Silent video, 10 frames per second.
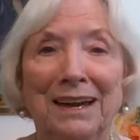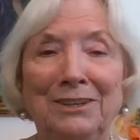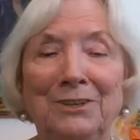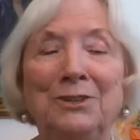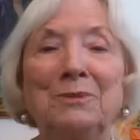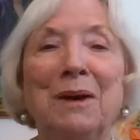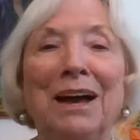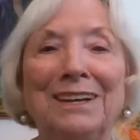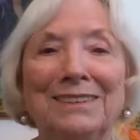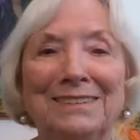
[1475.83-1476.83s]
and you
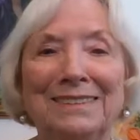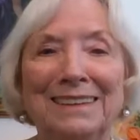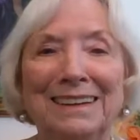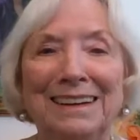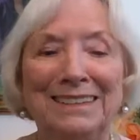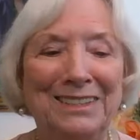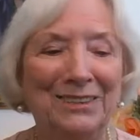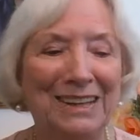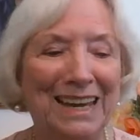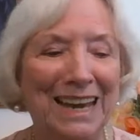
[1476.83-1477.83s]
smile. And
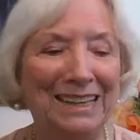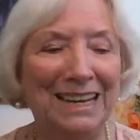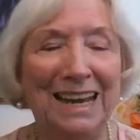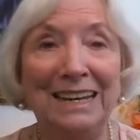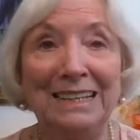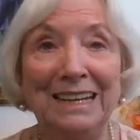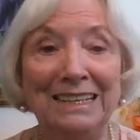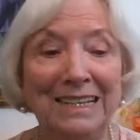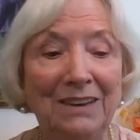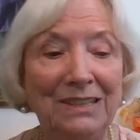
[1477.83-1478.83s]
so again,
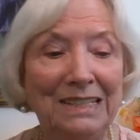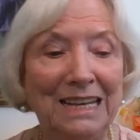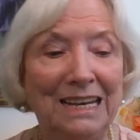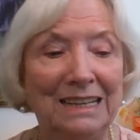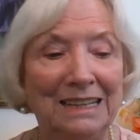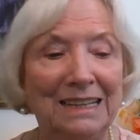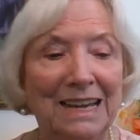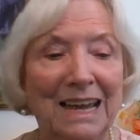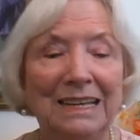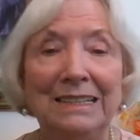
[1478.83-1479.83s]
day 17.
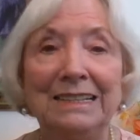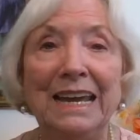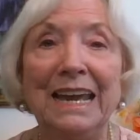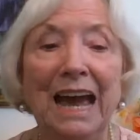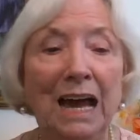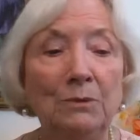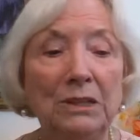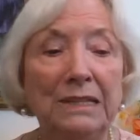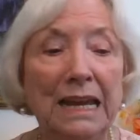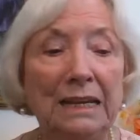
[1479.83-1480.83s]
Today I
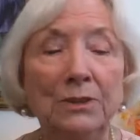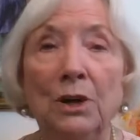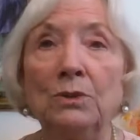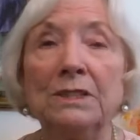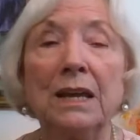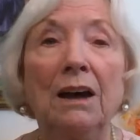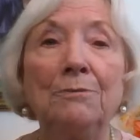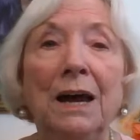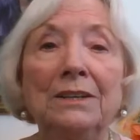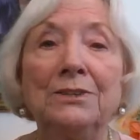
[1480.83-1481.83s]
will take notes
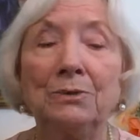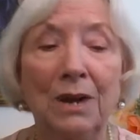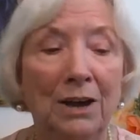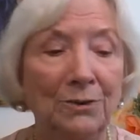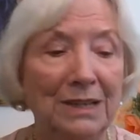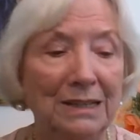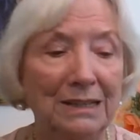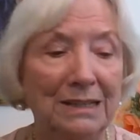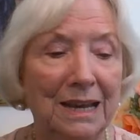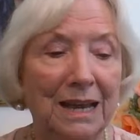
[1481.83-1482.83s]
of my
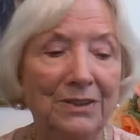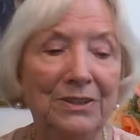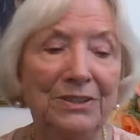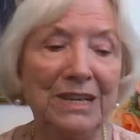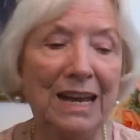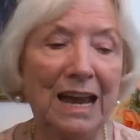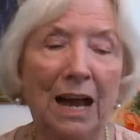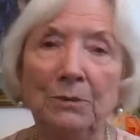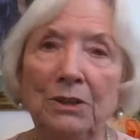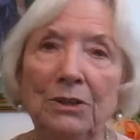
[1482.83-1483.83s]
surroundings. This day
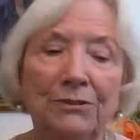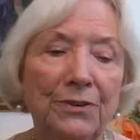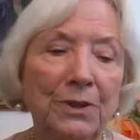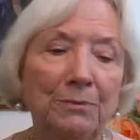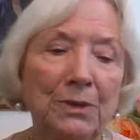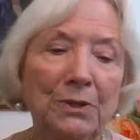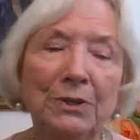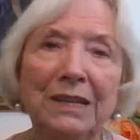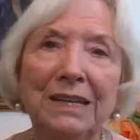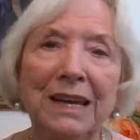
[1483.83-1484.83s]
I will look for the
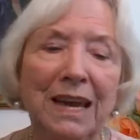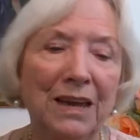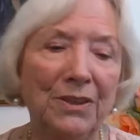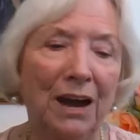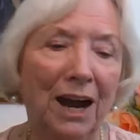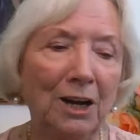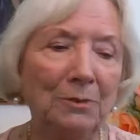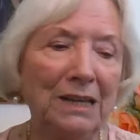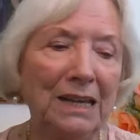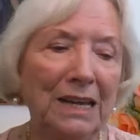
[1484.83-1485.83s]
beauty, the
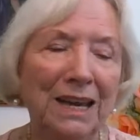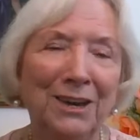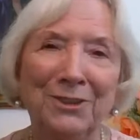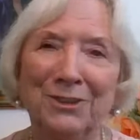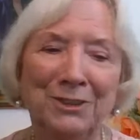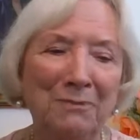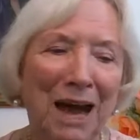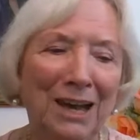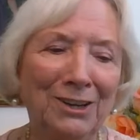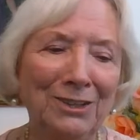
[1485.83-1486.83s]
harmony, the
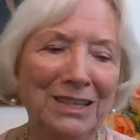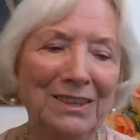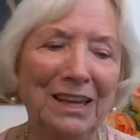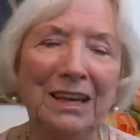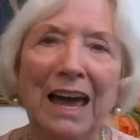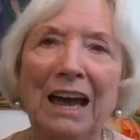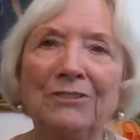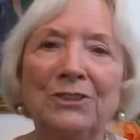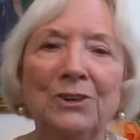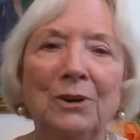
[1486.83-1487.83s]
smiles, and the
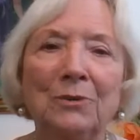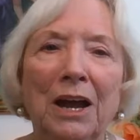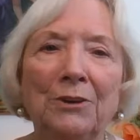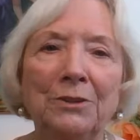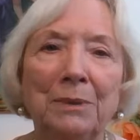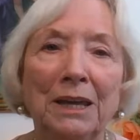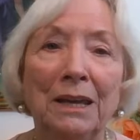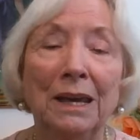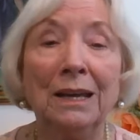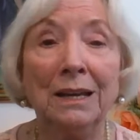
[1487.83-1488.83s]
laughter around me.